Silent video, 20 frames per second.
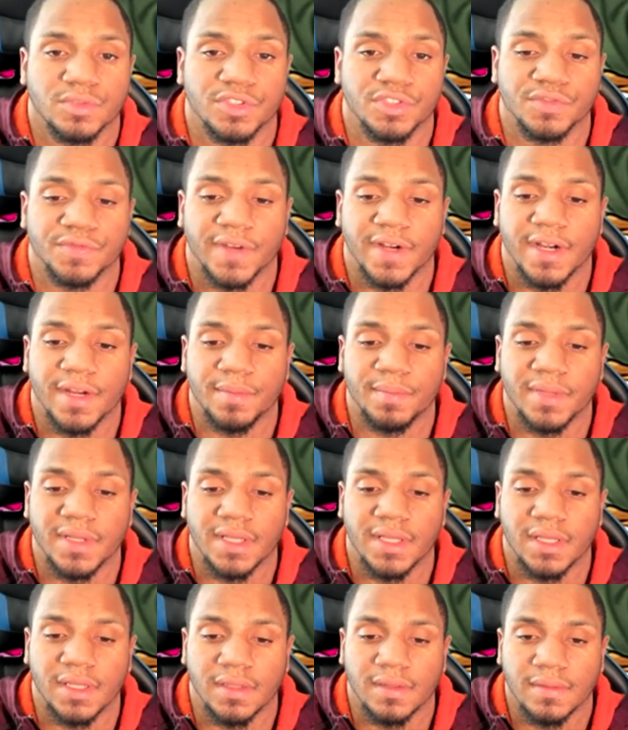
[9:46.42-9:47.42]
which is very
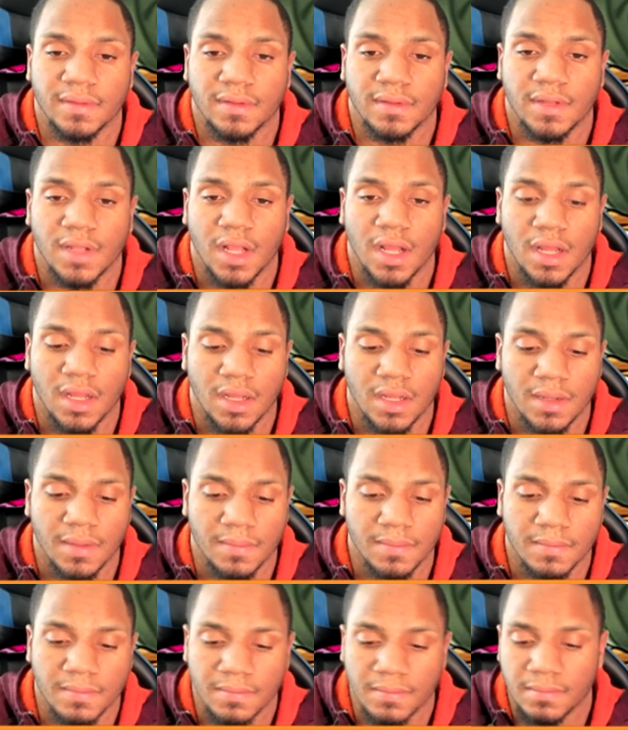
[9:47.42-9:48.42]
big.
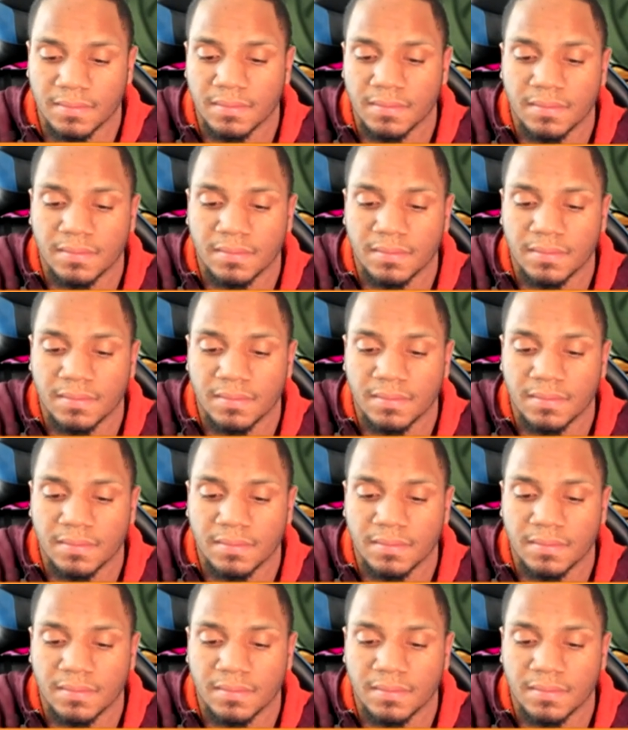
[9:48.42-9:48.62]
Um,